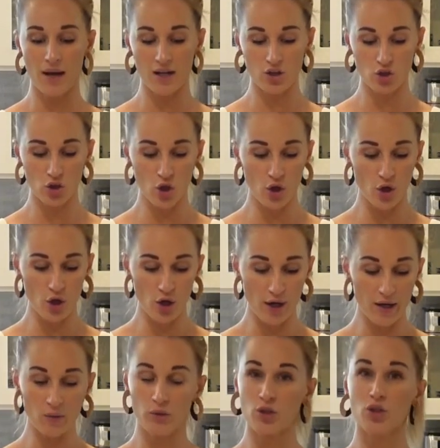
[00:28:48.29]
So
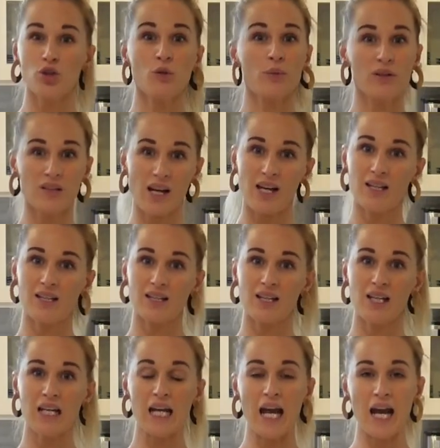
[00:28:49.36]
it was super
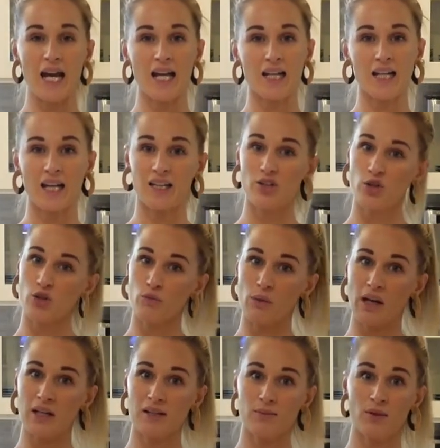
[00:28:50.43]
tasty, and Jesus, my
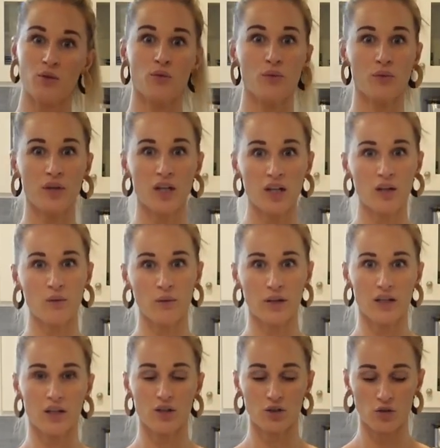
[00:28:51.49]
husband,
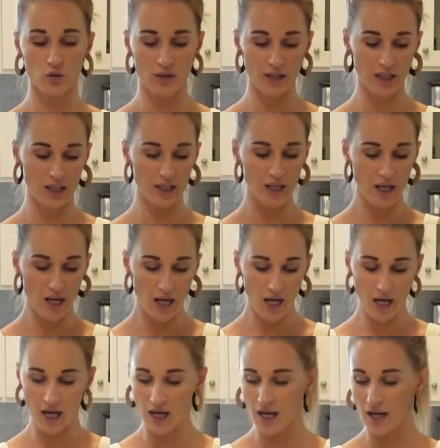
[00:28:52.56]
really enjoyed it.
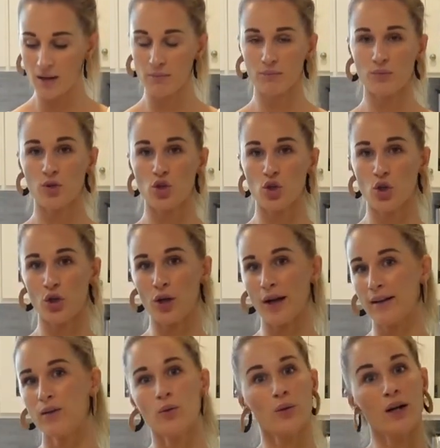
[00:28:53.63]
So I
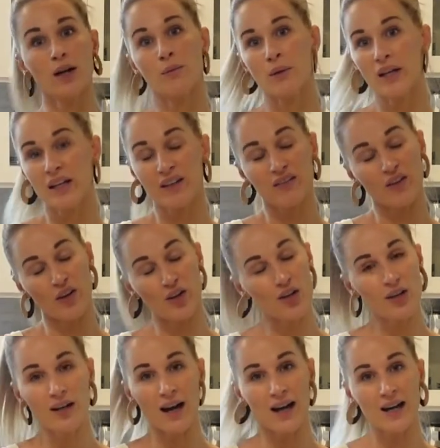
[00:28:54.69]
thought I'd make it for
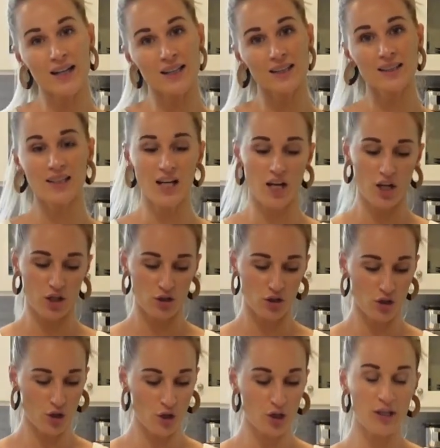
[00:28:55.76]
you guys.
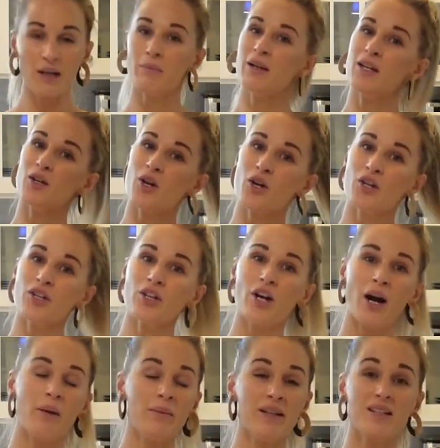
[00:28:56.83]
So let me know in the
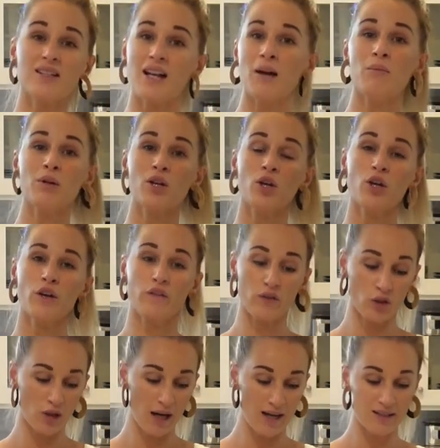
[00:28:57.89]
comments down below if
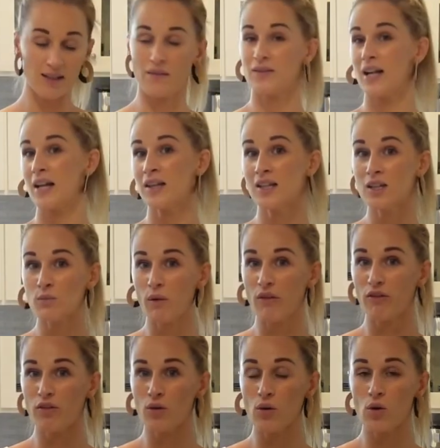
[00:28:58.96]
you guys have done this
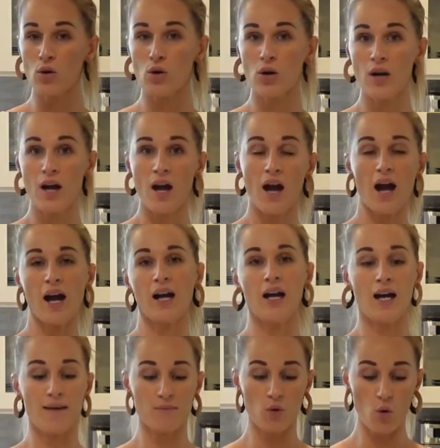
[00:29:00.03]
before,
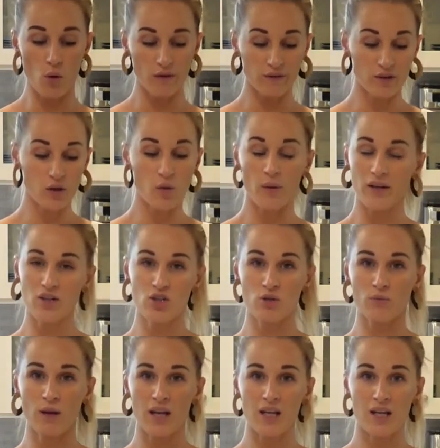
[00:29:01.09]
or if you're going
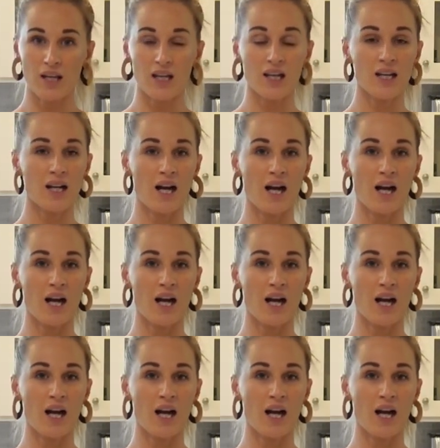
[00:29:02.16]
to make it.